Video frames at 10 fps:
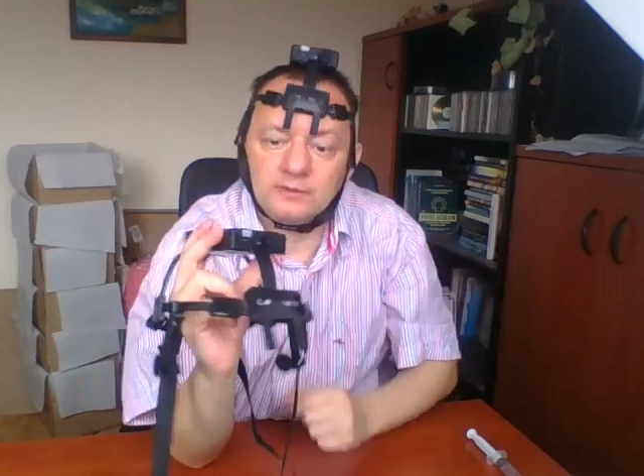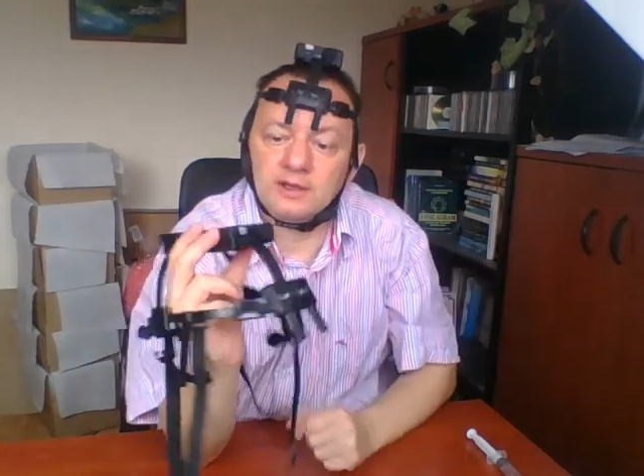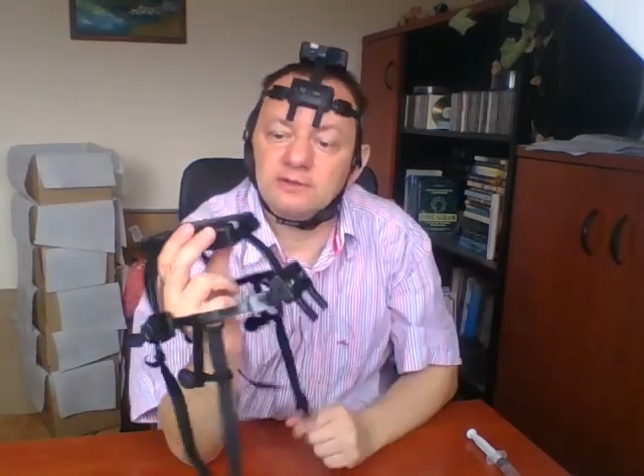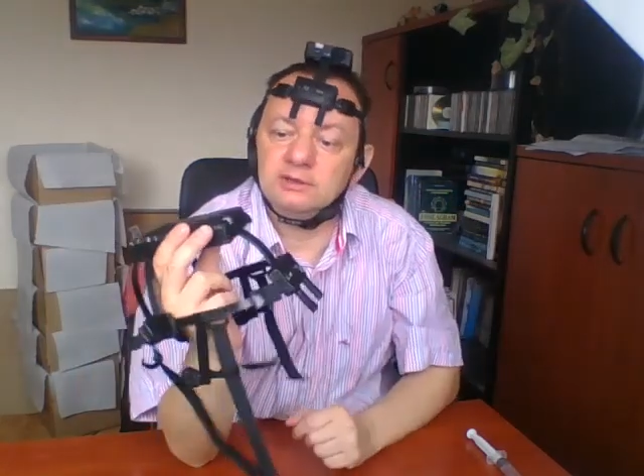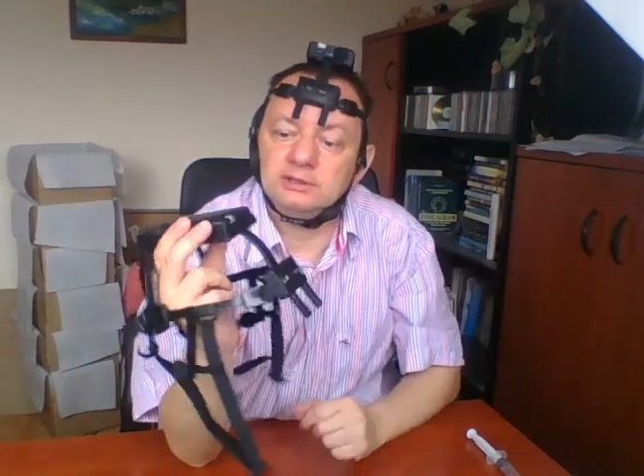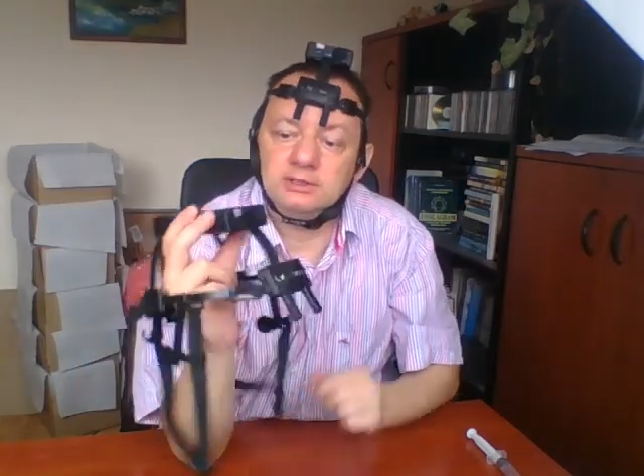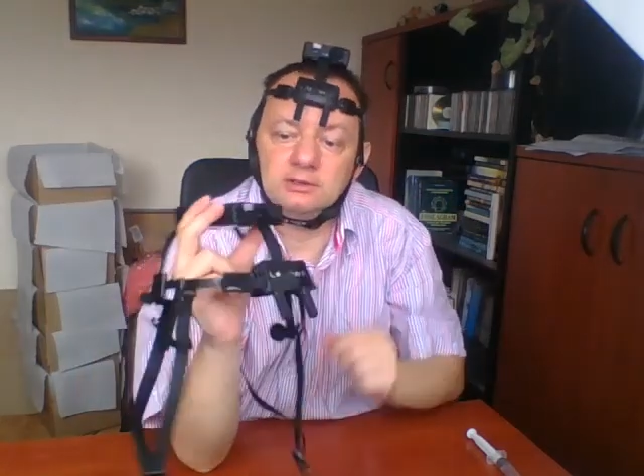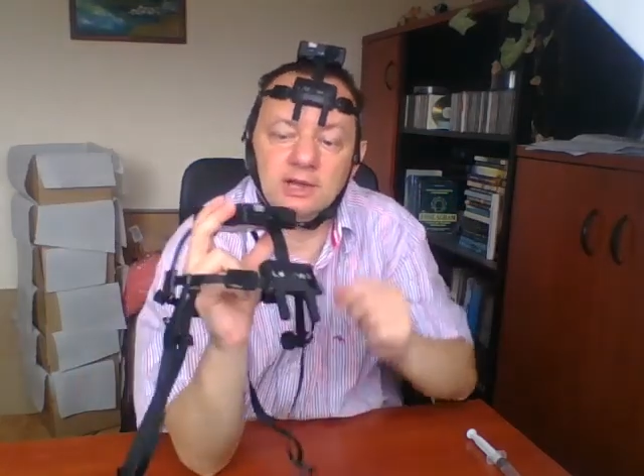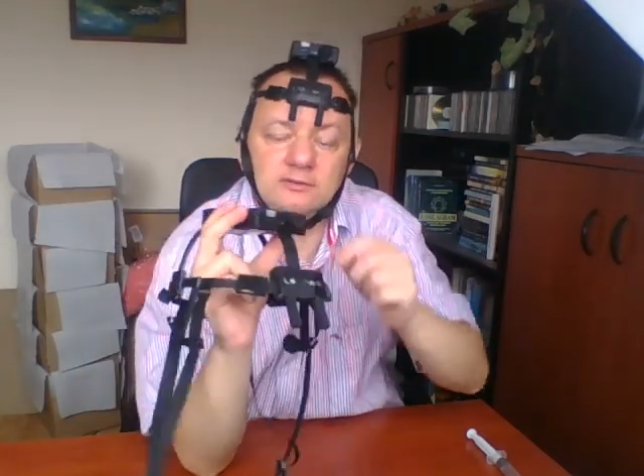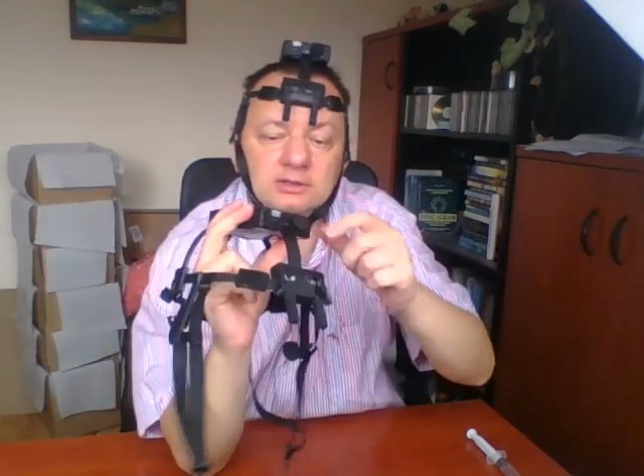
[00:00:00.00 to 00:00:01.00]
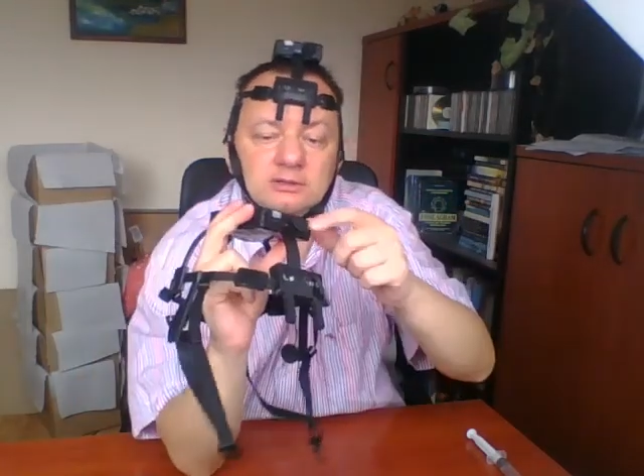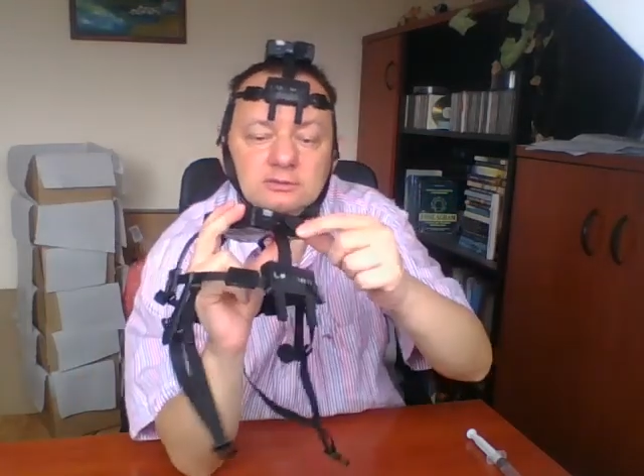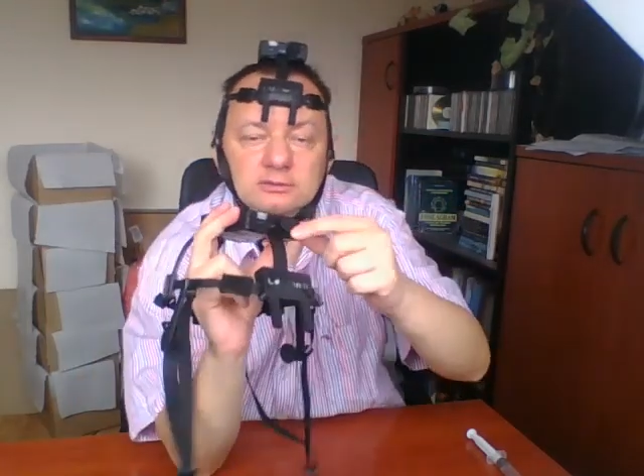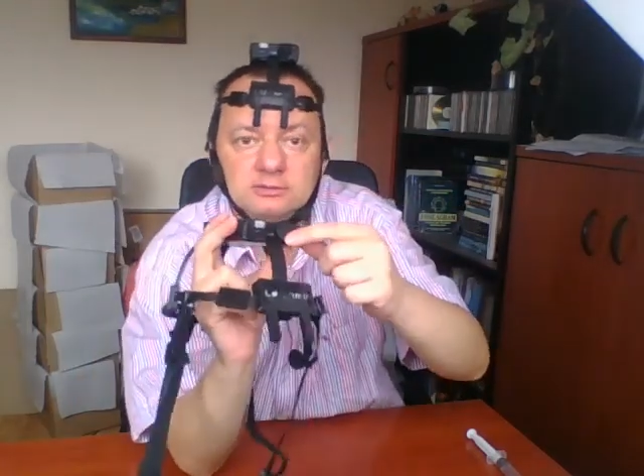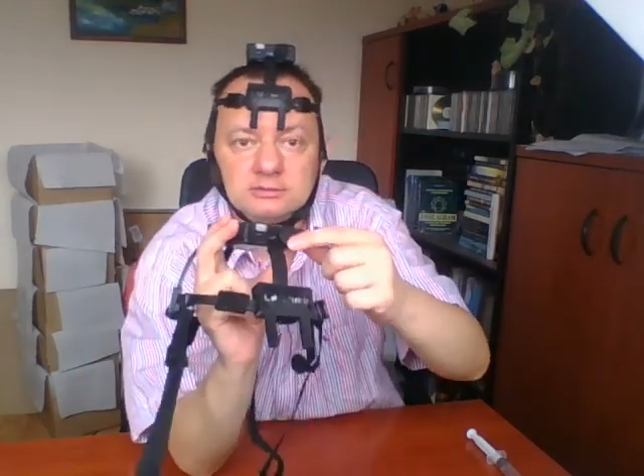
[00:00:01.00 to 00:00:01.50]
I will
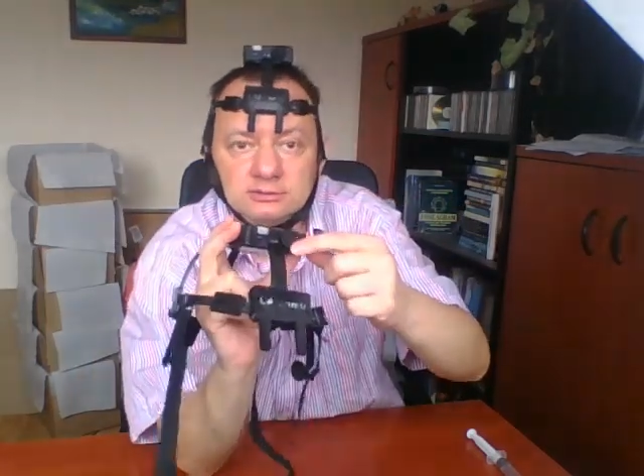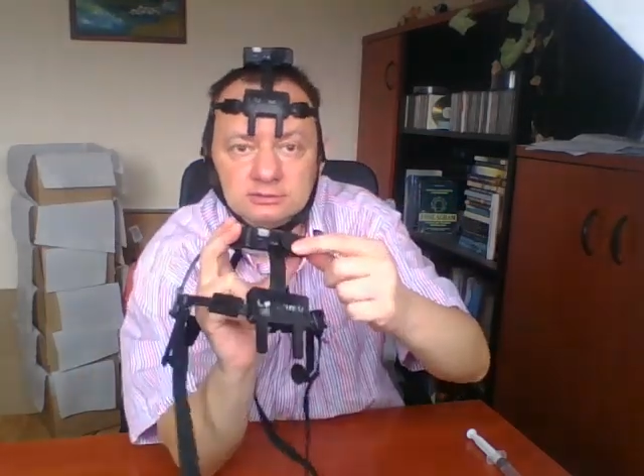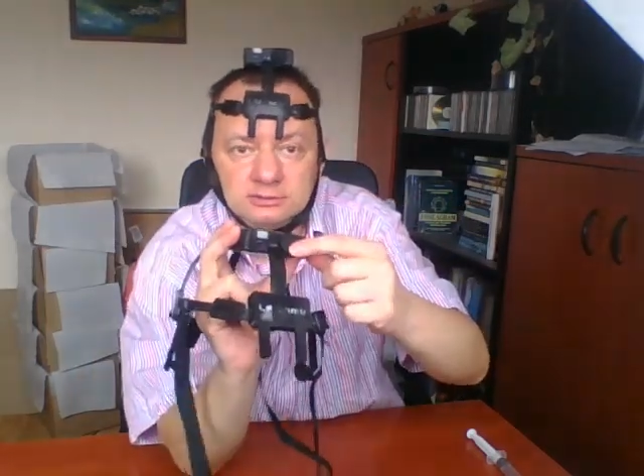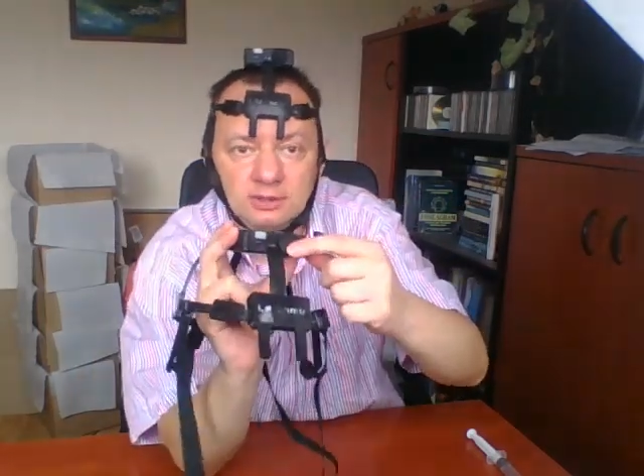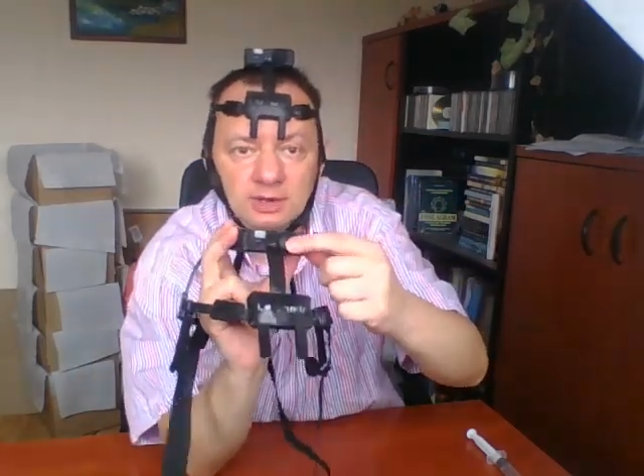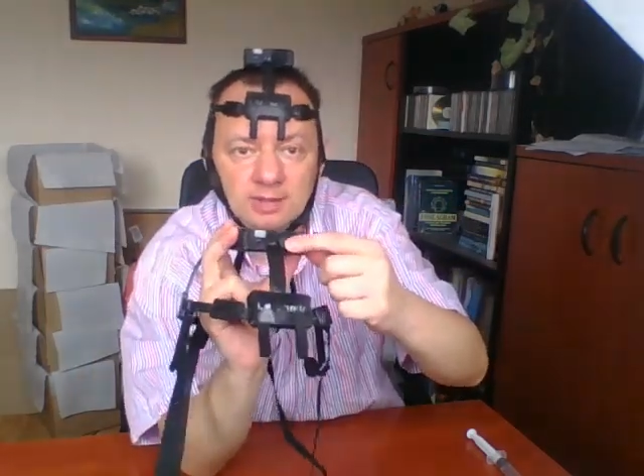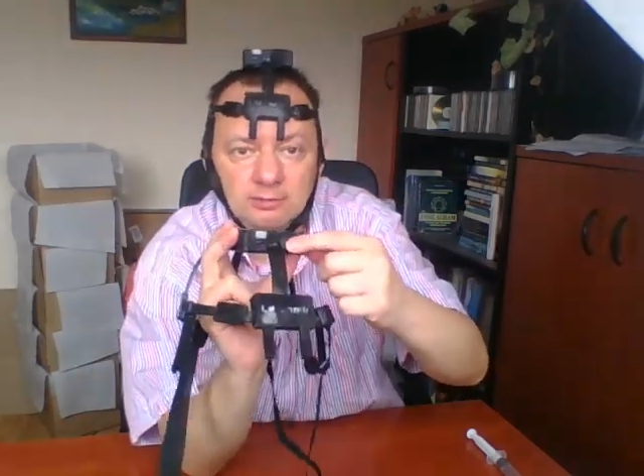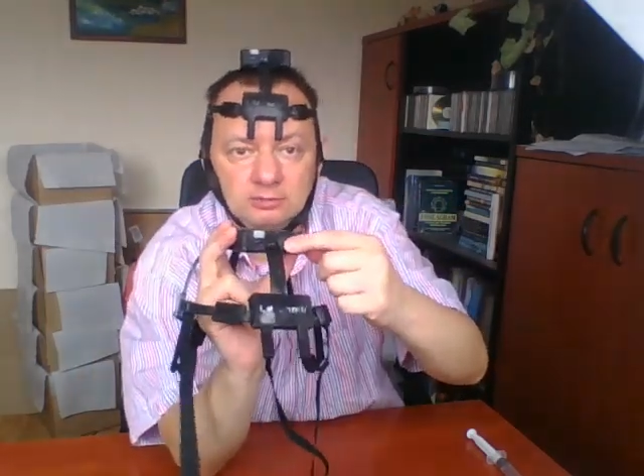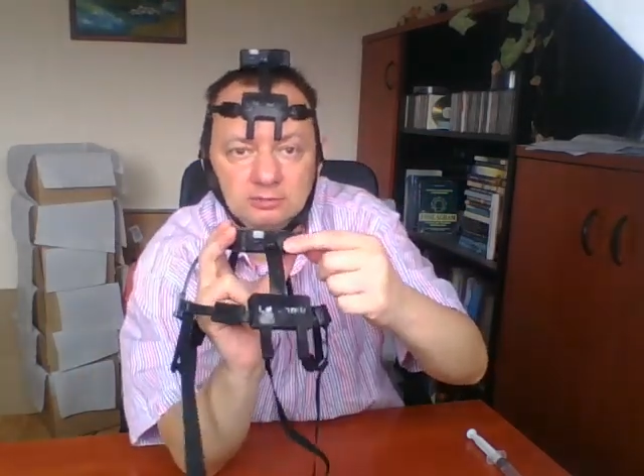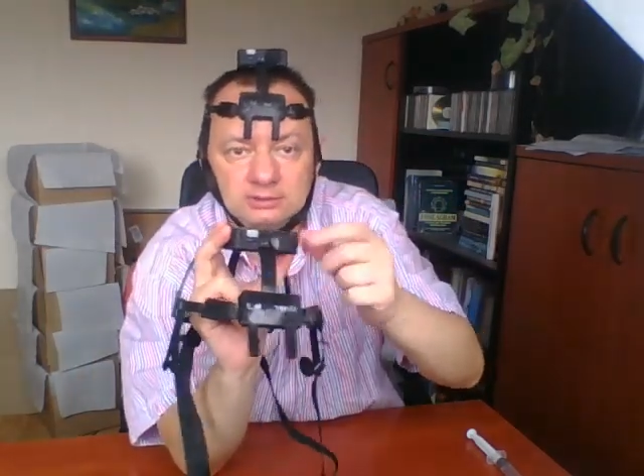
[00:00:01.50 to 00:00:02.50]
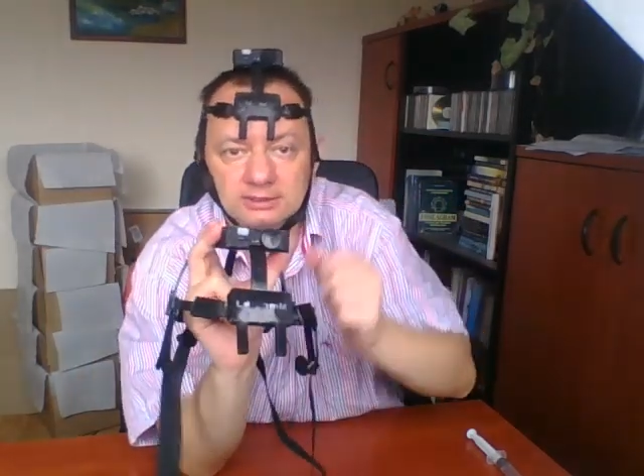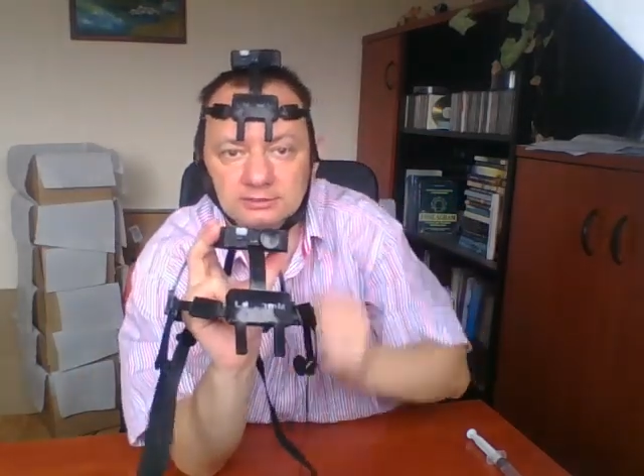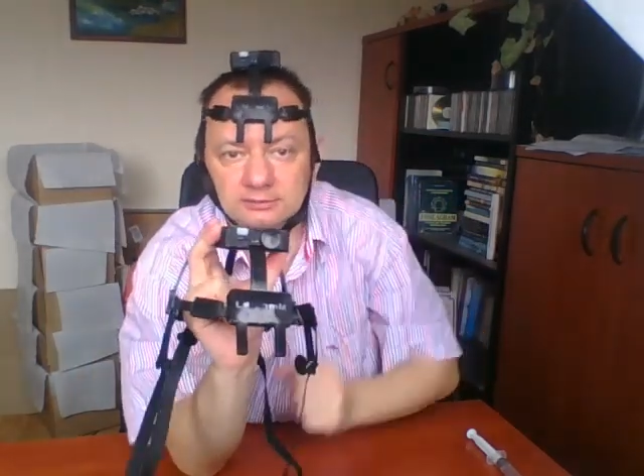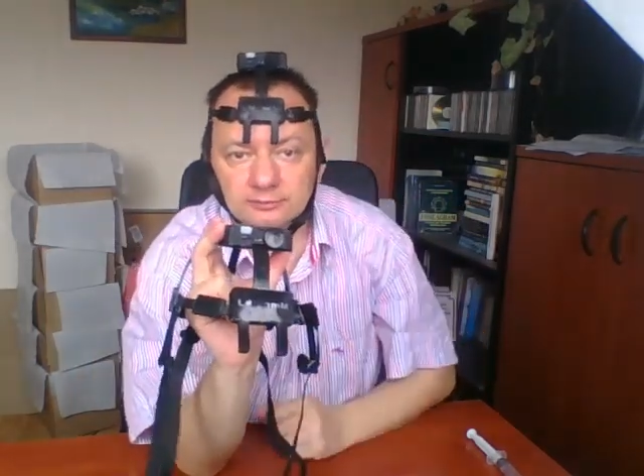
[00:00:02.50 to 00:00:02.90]
talk about that